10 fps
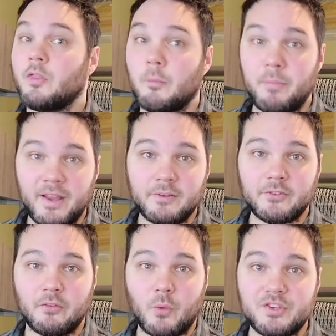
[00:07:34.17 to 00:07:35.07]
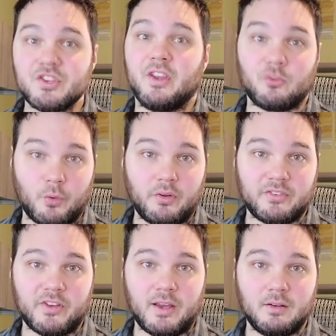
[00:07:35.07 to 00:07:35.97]
The biggest of which is real
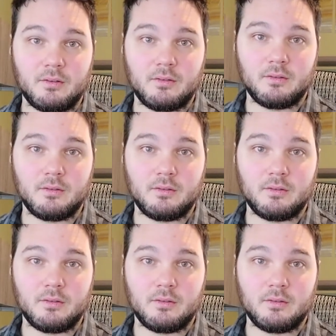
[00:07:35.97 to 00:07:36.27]
estate.